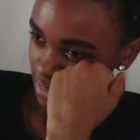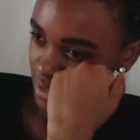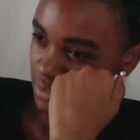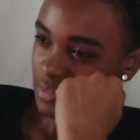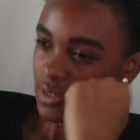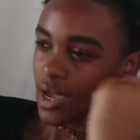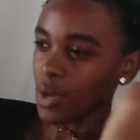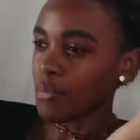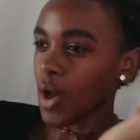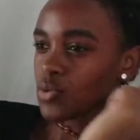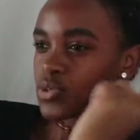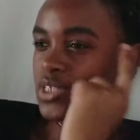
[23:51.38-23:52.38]
the thing
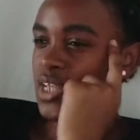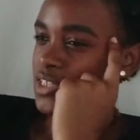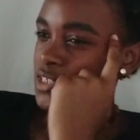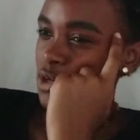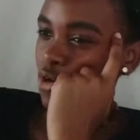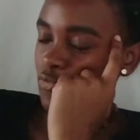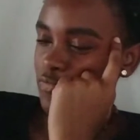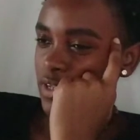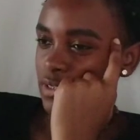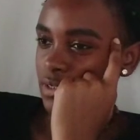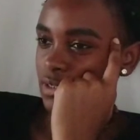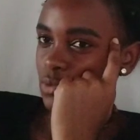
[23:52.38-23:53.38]
about getting
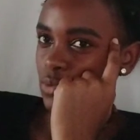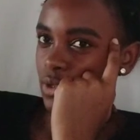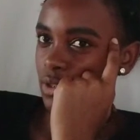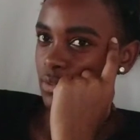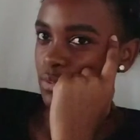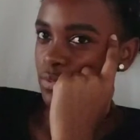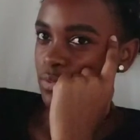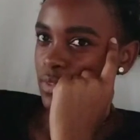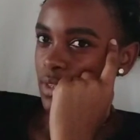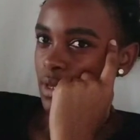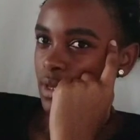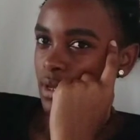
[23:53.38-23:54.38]
offended
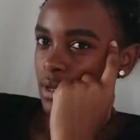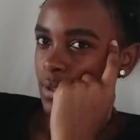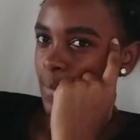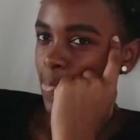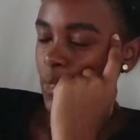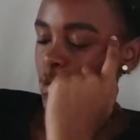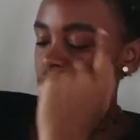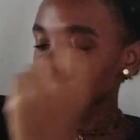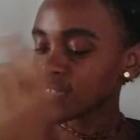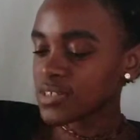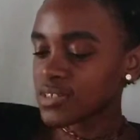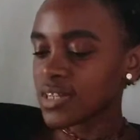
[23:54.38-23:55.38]
with
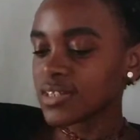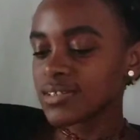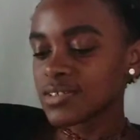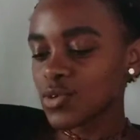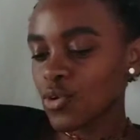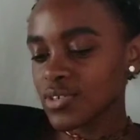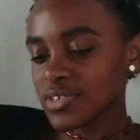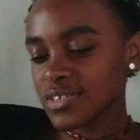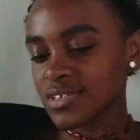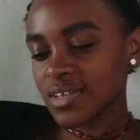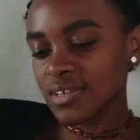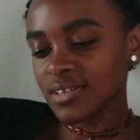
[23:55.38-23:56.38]
consistent
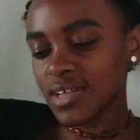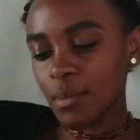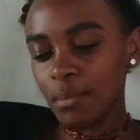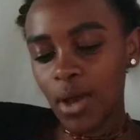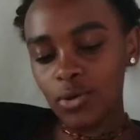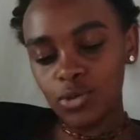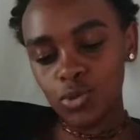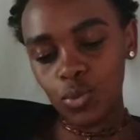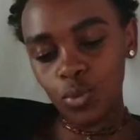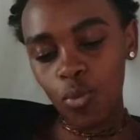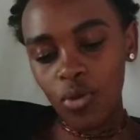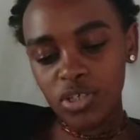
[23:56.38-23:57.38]
consistently about
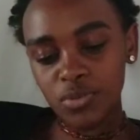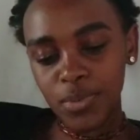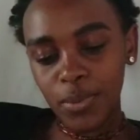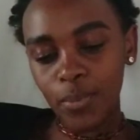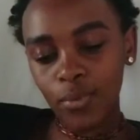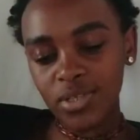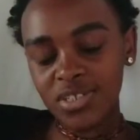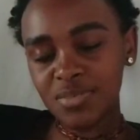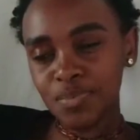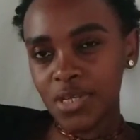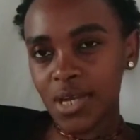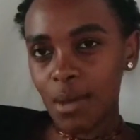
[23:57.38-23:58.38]
what people
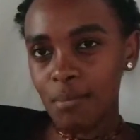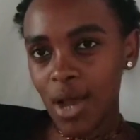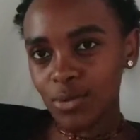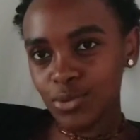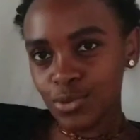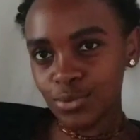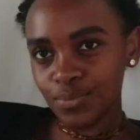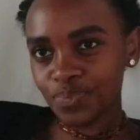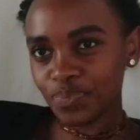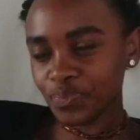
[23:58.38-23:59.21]
speak about you.